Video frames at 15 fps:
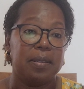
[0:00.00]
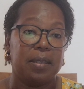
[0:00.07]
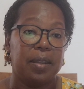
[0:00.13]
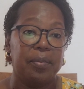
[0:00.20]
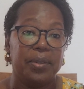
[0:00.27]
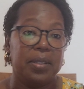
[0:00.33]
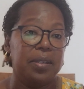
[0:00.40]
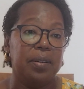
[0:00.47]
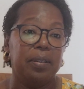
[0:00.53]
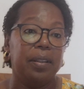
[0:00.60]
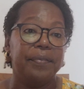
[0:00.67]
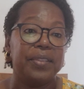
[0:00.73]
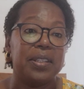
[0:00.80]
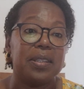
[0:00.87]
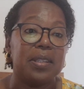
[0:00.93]
that was there
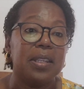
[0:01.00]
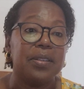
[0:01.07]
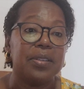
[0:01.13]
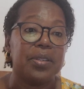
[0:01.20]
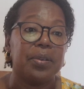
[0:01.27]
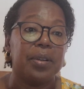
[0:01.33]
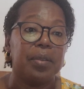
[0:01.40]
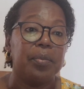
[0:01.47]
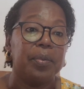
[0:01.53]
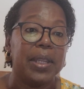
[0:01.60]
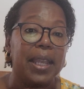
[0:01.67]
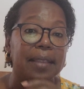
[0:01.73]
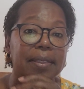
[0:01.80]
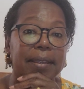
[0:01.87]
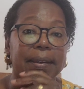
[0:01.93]
left at 6:30 when we
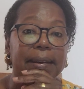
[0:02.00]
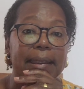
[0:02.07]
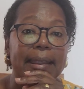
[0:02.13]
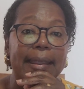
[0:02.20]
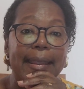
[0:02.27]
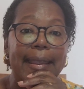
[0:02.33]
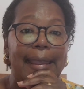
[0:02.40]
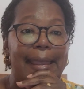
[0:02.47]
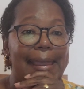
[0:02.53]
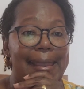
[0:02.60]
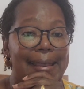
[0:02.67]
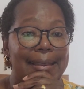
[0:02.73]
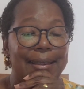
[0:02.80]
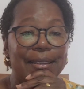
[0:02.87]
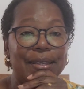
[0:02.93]
got there.
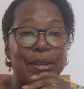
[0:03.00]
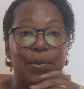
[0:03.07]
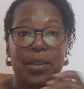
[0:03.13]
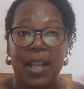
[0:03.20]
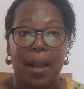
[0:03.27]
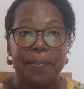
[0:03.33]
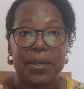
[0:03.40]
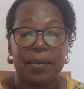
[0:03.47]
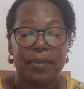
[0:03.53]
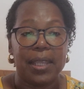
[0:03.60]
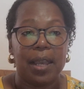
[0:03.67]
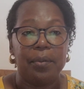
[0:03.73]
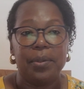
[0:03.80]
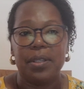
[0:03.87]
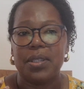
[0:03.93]
And so we hopped on
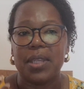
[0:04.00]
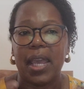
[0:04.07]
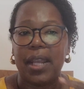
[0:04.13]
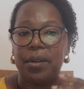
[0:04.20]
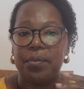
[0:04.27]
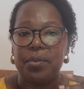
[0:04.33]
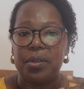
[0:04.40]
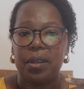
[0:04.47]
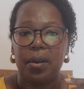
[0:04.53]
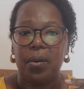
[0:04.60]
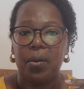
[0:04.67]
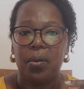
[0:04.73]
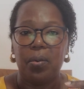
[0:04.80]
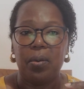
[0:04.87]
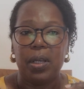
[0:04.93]
that one. So I don't
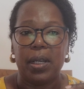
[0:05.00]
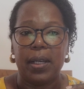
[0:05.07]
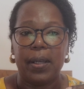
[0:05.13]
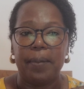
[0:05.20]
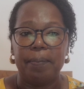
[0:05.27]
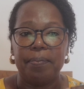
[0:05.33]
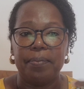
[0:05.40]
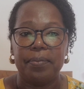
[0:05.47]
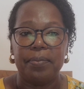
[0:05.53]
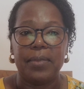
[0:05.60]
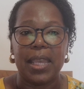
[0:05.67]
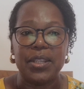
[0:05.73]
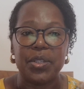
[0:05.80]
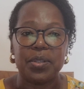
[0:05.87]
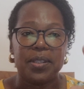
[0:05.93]
know.
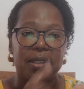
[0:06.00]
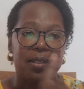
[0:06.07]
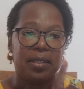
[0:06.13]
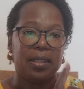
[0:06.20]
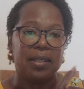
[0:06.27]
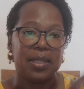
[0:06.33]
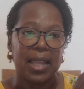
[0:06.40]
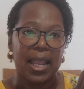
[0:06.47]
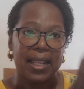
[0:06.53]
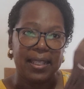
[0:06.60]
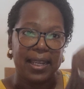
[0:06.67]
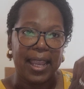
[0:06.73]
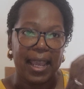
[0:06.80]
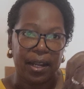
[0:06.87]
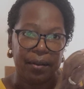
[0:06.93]
That's the sign
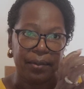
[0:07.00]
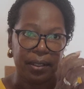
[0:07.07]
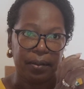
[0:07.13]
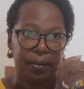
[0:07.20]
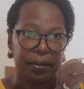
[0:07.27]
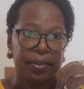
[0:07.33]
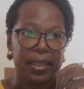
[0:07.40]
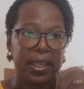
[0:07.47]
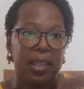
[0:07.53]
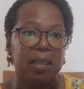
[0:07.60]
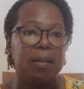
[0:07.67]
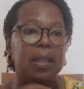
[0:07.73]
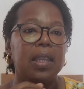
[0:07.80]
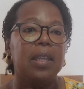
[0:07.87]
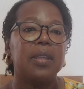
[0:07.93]
they had on the little
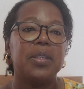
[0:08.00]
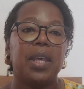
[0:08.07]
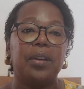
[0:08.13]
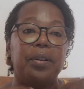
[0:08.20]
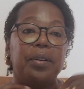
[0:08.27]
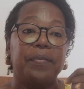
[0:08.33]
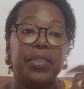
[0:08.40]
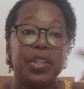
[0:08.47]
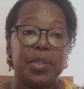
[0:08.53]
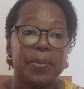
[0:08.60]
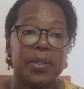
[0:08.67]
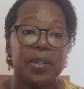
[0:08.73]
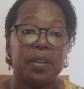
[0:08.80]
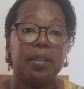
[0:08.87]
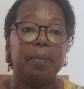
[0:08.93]
thing. So I don't know if this
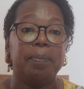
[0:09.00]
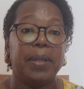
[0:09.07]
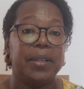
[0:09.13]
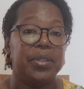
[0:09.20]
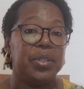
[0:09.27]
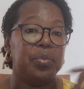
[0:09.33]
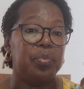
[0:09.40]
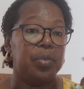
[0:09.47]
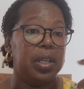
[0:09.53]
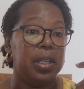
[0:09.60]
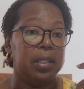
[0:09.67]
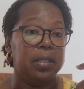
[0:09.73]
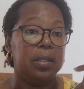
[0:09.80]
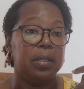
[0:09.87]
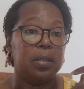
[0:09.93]
particular bus
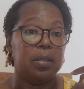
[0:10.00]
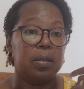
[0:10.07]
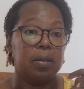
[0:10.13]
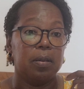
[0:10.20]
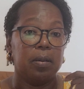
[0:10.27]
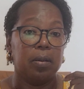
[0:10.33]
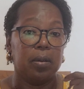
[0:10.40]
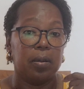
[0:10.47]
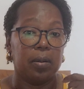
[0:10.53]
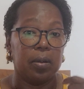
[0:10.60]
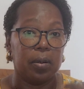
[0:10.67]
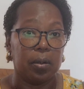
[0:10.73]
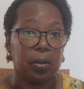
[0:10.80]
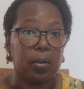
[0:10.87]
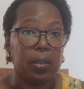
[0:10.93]
was
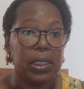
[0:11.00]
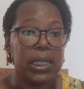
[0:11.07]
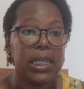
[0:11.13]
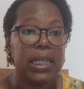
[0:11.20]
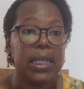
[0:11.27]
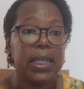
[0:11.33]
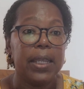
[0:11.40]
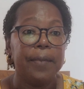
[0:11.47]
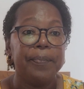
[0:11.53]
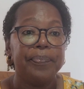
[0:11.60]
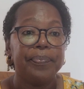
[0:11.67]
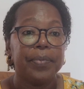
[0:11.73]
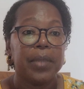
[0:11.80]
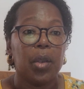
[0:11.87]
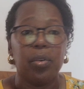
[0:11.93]
early
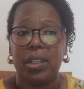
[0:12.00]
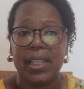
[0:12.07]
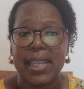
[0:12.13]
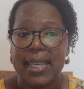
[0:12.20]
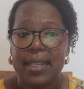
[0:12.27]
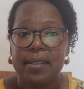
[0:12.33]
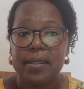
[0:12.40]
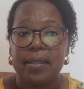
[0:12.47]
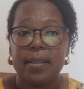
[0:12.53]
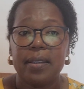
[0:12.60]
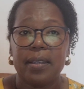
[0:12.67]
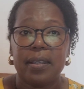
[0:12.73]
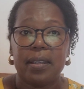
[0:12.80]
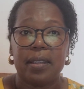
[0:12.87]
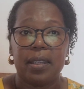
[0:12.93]
or late,
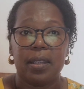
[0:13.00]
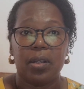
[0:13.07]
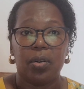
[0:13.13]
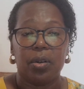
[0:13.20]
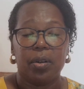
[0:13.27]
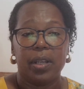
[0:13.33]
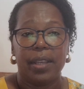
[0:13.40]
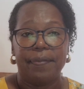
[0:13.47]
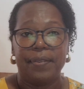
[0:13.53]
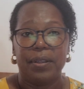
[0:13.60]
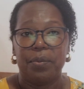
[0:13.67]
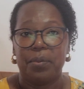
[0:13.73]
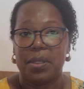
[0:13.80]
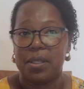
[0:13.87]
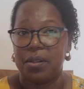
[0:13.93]
or if
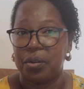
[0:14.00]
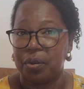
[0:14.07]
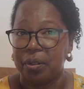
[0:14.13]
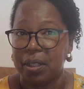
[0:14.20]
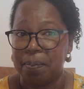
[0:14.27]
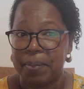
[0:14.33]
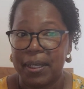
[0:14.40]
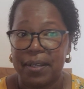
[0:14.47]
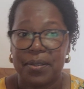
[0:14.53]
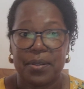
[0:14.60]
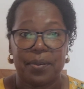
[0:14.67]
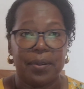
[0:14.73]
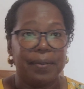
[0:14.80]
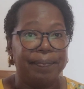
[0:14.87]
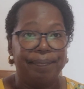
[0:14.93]
it was an early bus,
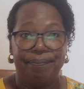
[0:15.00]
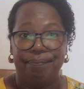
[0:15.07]
or